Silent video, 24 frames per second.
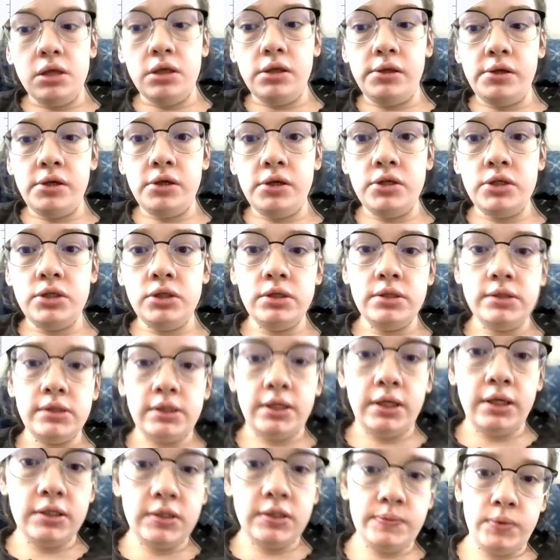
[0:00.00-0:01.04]
Integers,
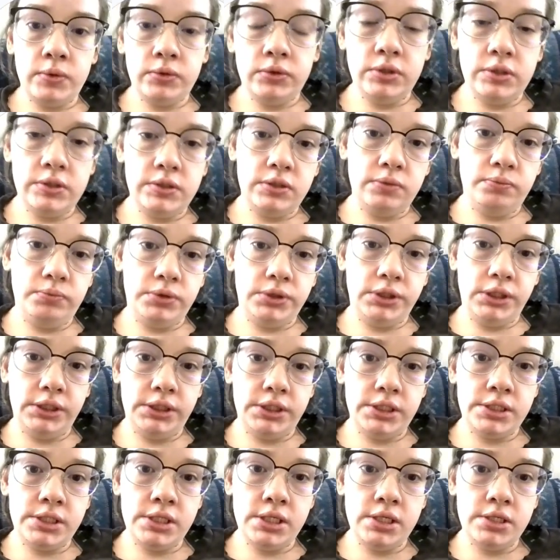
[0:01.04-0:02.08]
exponents, and
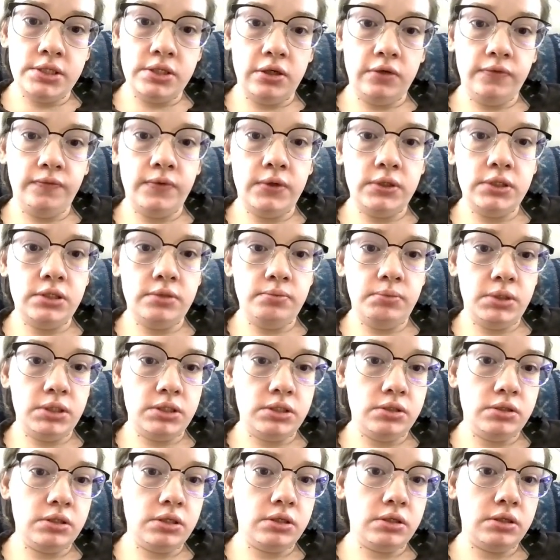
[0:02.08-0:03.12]
parentheses are
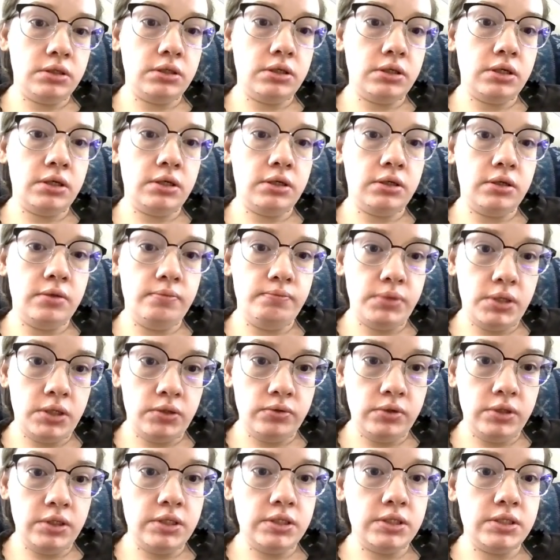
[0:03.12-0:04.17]
fundamental
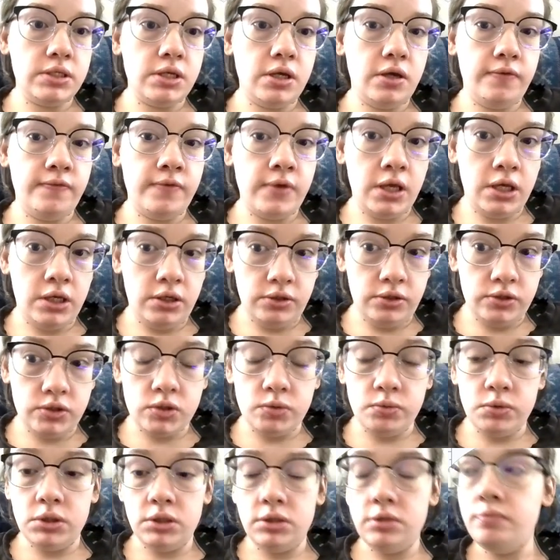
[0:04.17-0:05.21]
components of
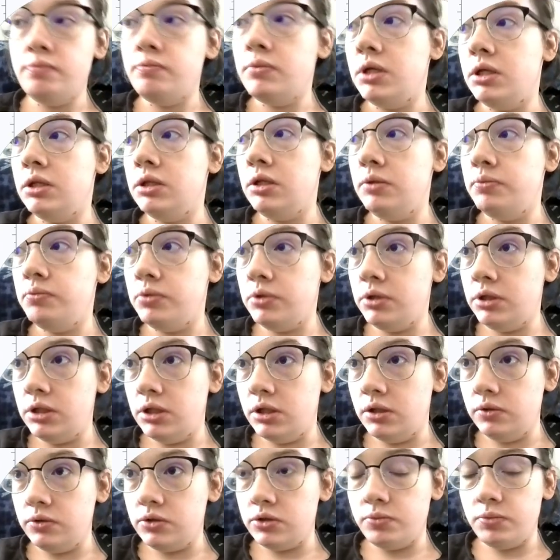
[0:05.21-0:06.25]
algebra, mainly
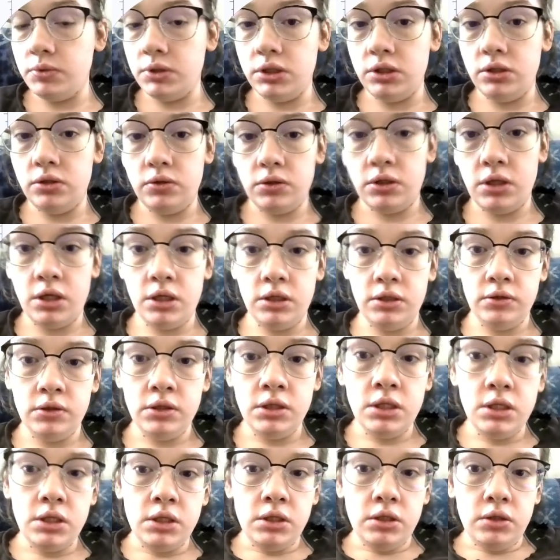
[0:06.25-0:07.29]
pre-algebra, okay?
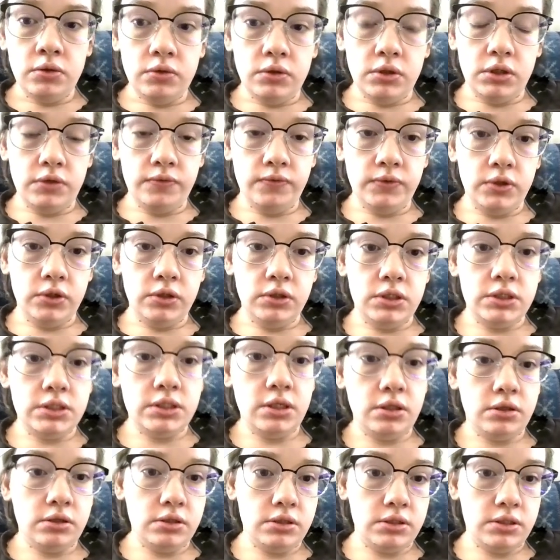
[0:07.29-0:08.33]
If you're in the
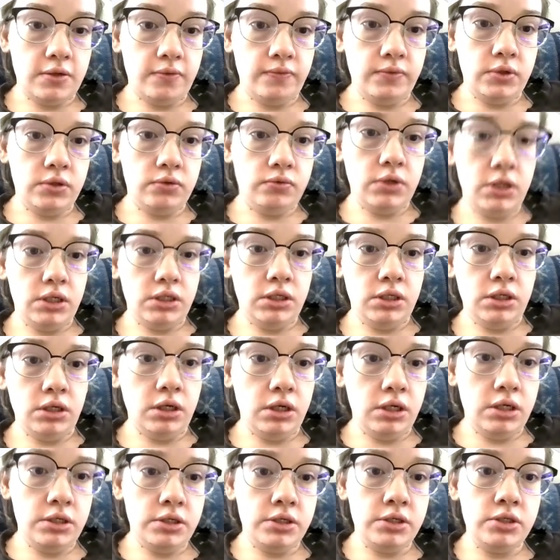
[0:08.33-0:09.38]
6th and 7th grade
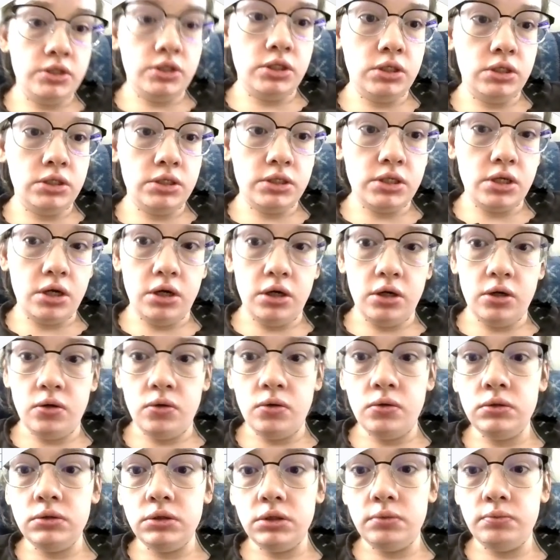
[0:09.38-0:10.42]
here. Integers are
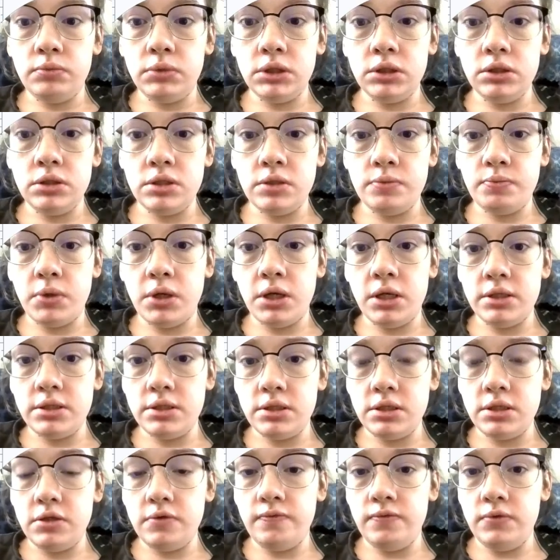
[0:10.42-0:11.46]
whole numbers,
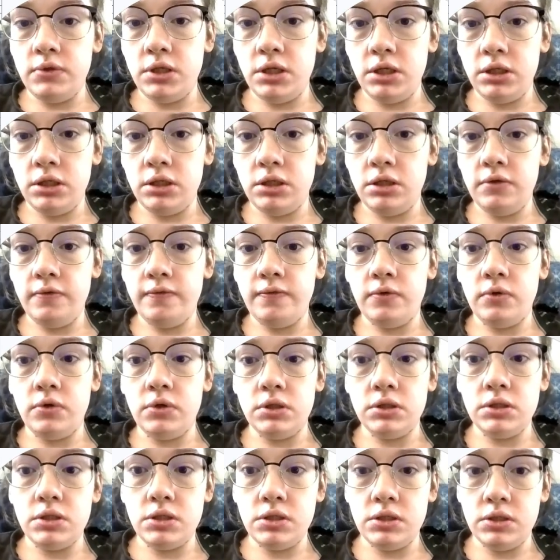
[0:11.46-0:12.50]
positive, negative,
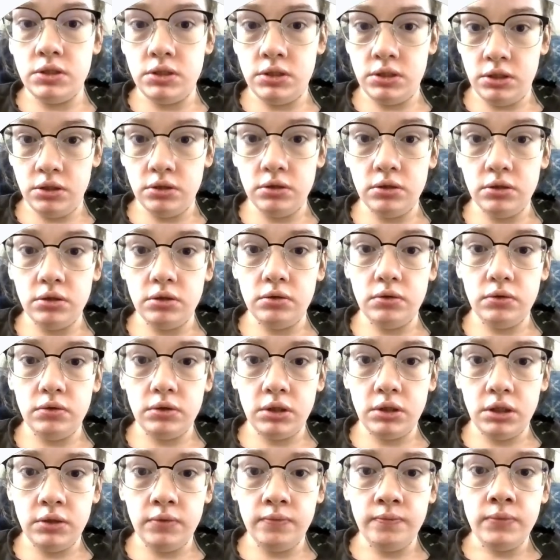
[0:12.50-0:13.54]
or zero,
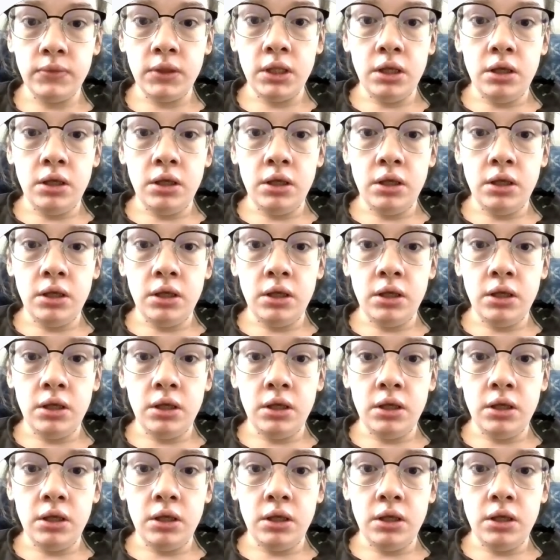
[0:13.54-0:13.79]
okay?